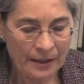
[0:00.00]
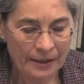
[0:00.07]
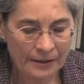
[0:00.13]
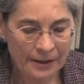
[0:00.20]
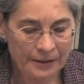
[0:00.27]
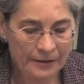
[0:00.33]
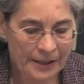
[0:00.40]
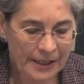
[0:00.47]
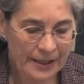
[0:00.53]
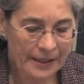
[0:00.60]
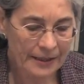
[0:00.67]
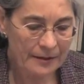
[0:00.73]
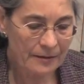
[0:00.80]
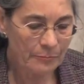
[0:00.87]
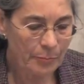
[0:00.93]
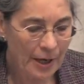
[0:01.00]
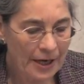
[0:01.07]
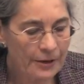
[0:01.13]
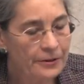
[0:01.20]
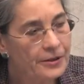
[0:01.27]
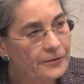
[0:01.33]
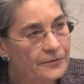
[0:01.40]
Clearly,
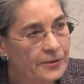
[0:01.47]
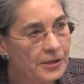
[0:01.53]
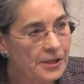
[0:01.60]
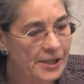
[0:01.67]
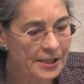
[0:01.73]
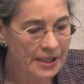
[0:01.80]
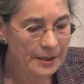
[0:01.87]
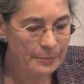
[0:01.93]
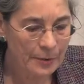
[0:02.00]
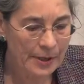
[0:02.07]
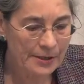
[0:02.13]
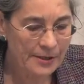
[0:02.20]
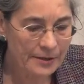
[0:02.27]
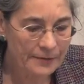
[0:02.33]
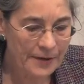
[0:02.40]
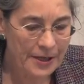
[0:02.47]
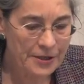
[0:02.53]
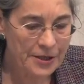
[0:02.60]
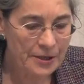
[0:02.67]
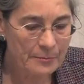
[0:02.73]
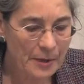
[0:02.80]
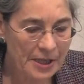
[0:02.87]
biodiversity
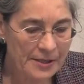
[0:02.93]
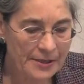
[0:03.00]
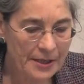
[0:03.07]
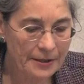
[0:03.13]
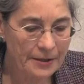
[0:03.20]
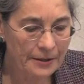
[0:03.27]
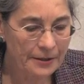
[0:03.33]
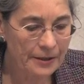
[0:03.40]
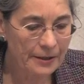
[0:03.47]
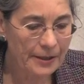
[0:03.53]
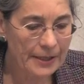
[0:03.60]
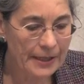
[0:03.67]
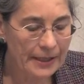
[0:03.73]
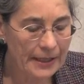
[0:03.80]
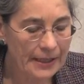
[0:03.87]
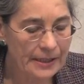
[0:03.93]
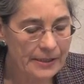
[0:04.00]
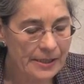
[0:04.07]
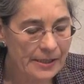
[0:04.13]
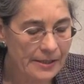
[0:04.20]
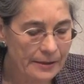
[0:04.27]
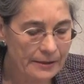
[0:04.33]
preservation must undergird any
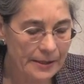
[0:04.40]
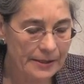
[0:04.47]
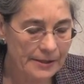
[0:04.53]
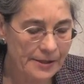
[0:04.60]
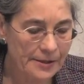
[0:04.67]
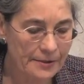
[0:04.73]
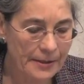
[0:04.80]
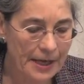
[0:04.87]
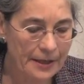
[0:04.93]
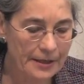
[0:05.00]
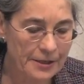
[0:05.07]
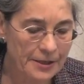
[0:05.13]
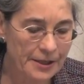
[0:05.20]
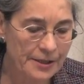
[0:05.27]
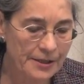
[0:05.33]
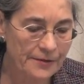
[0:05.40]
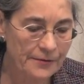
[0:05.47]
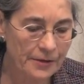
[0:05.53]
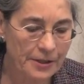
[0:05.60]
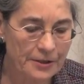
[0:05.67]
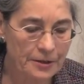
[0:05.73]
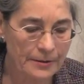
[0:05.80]
serious strategies
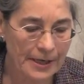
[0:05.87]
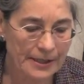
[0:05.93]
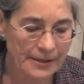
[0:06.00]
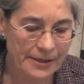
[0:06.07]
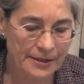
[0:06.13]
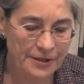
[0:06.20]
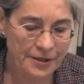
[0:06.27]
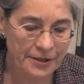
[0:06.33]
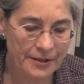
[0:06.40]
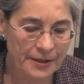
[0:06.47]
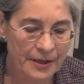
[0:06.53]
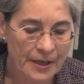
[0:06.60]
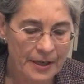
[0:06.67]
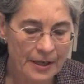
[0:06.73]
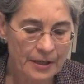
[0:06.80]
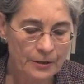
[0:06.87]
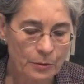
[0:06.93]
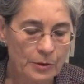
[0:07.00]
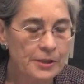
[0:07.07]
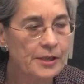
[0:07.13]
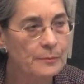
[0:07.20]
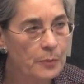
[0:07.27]
for a transition
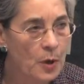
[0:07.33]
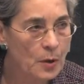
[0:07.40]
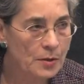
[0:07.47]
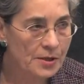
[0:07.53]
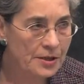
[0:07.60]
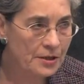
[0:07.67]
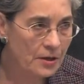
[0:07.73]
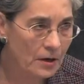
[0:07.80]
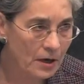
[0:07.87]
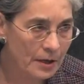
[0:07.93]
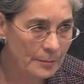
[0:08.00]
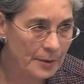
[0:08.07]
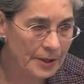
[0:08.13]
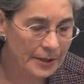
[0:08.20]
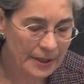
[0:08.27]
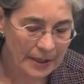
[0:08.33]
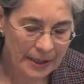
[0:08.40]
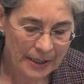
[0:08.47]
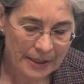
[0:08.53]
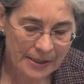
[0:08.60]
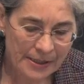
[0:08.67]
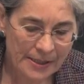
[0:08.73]
towards a post-carbon
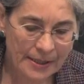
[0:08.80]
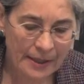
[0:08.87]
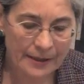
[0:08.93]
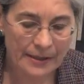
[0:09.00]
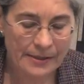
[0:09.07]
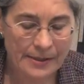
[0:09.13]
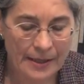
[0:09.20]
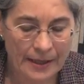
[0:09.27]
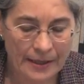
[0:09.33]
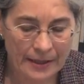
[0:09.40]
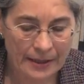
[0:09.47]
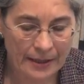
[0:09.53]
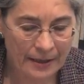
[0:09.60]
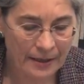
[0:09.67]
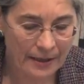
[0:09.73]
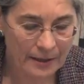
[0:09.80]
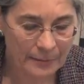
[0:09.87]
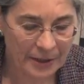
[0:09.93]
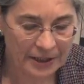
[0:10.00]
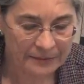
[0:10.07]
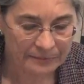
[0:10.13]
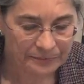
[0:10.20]
steady state
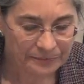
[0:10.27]
economy.